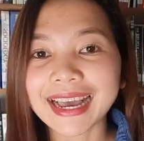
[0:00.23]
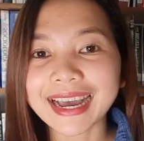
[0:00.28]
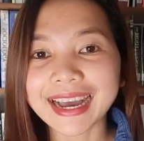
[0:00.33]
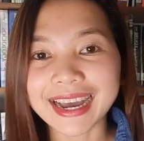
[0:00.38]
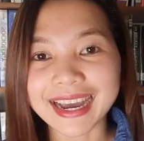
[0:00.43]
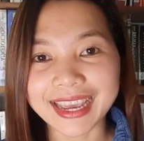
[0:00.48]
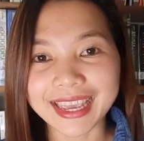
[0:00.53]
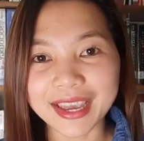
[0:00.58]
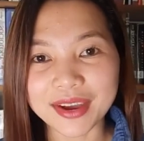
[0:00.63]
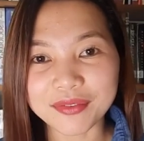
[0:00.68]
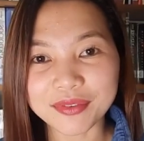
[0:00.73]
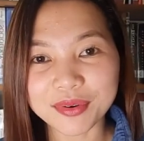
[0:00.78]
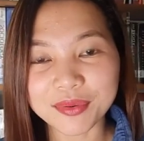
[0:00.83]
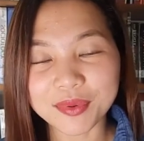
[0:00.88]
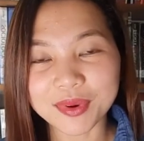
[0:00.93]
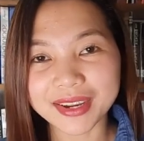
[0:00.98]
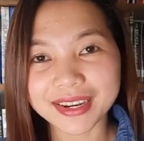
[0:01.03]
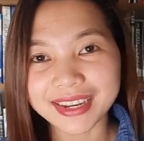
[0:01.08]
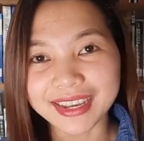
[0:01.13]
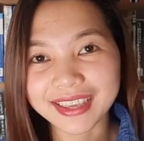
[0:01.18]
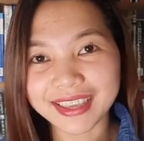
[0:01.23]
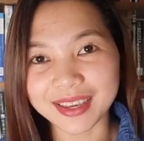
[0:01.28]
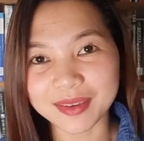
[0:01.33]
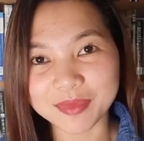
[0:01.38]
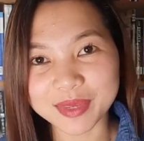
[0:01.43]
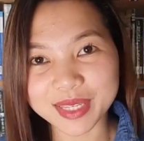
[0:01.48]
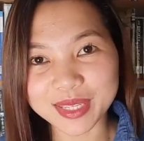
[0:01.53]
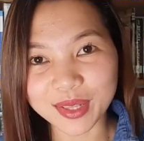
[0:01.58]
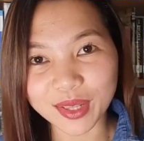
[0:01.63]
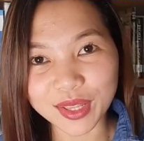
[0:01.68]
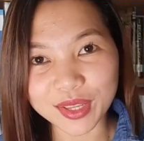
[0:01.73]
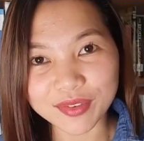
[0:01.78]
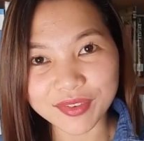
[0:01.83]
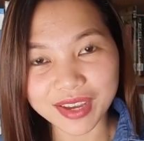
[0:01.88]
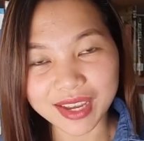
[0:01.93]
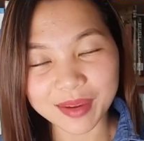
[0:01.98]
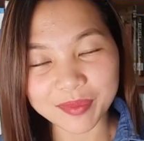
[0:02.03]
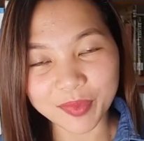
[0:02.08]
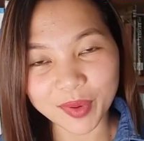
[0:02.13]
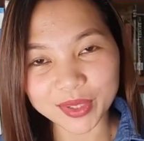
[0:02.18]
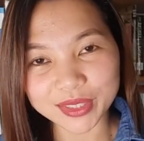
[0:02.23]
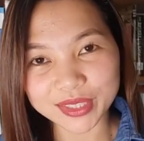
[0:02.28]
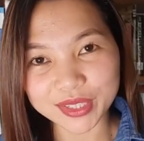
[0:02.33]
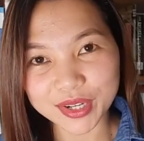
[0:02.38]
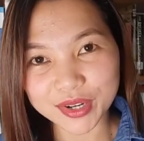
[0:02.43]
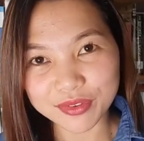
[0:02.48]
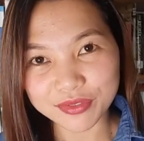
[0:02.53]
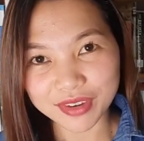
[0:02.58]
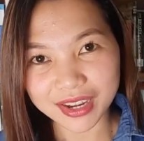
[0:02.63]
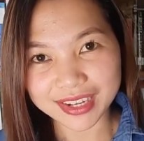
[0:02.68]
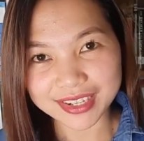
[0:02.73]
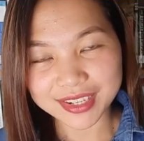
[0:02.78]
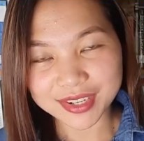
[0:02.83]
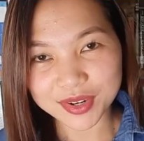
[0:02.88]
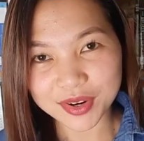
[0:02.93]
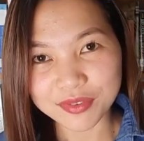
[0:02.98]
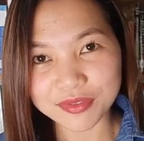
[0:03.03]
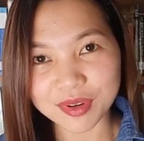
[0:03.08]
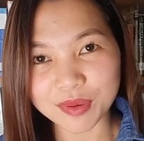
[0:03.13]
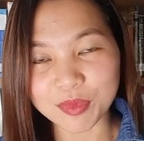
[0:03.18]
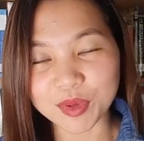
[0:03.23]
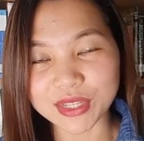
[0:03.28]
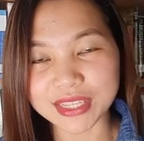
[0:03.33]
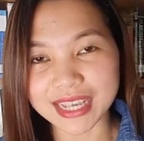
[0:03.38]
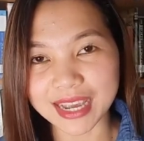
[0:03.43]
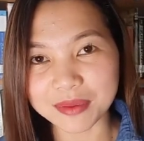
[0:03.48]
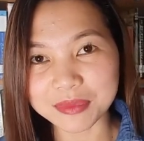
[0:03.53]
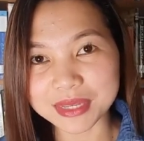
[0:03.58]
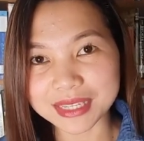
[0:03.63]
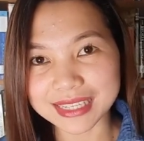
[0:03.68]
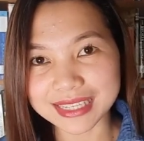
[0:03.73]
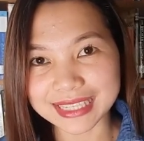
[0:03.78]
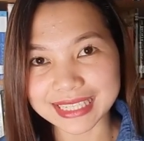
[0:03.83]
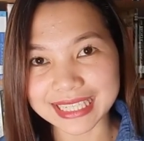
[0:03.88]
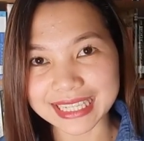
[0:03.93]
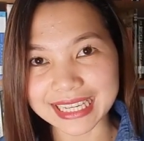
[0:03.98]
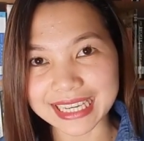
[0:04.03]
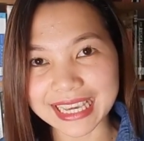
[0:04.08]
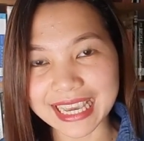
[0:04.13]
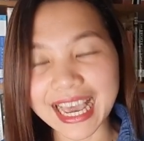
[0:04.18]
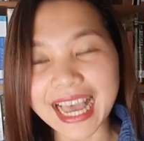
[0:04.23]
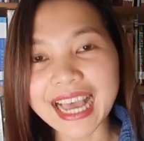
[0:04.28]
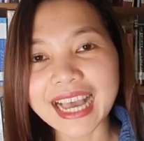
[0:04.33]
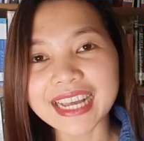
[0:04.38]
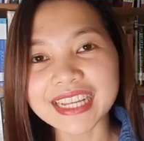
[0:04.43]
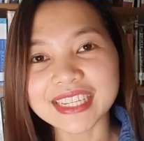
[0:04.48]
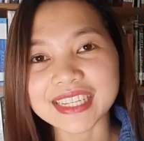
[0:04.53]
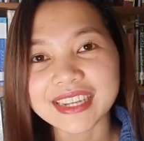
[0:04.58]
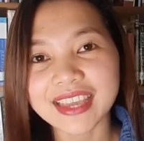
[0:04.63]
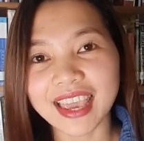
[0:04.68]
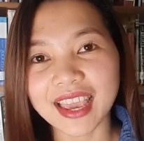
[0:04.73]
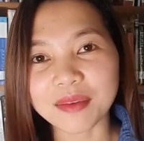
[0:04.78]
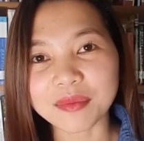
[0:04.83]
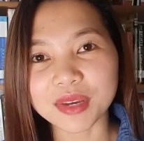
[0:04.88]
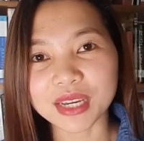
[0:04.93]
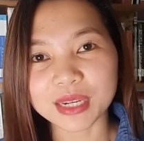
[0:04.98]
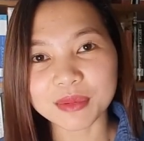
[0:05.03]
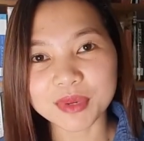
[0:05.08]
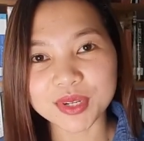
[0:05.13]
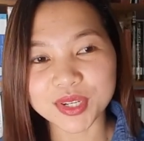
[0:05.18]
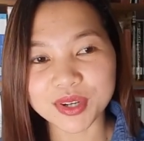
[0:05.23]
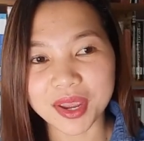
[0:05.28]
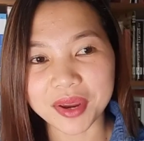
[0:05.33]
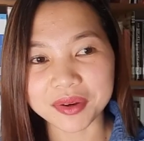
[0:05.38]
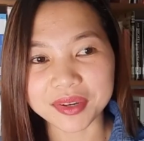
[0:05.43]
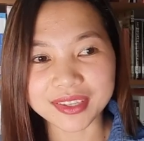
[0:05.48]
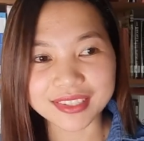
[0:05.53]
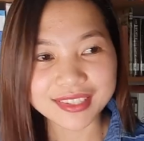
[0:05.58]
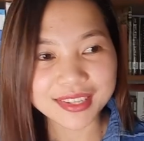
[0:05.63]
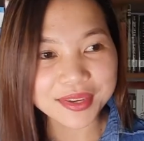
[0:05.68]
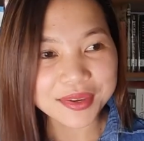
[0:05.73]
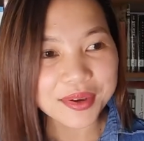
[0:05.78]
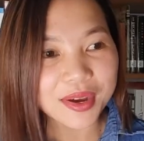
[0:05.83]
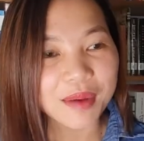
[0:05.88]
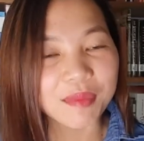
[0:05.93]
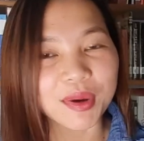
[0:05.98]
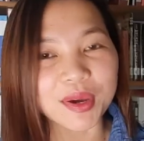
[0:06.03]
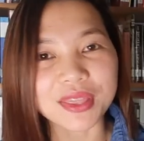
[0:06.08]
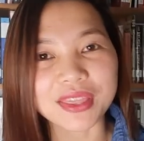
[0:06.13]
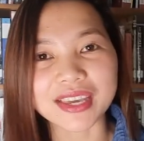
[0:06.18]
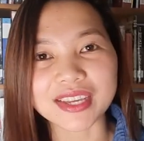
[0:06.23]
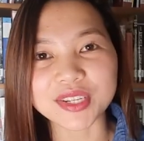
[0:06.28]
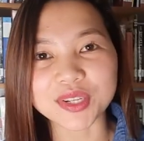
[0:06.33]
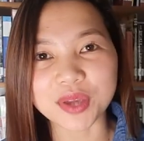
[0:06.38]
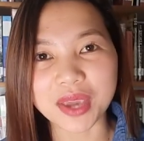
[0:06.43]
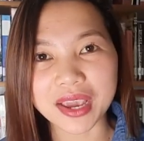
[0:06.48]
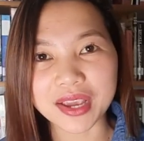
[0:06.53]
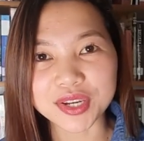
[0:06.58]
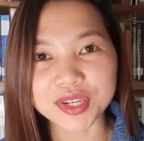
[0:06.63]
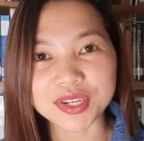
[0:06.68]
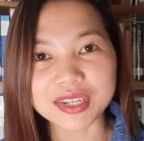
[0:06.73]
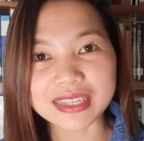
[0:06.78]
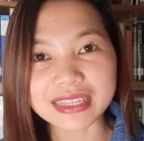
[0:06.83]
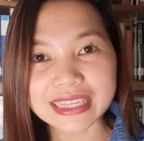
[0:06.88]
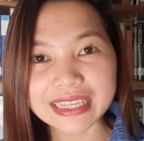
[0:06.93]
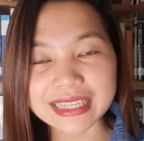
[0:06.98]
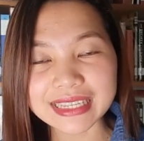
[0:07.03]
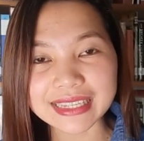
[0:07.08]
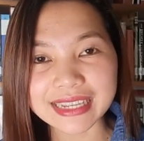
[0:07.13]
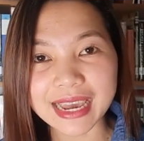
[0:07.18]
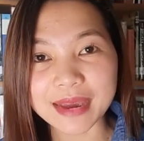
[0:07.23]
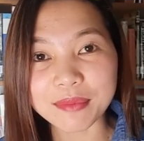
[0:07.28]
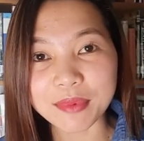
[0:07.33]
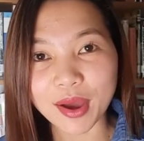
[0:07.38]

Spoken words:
Hi everyone, I am Ms. Lolife Capote Hervasio from Ozama City. Today I'm going to be sharing to you about the education system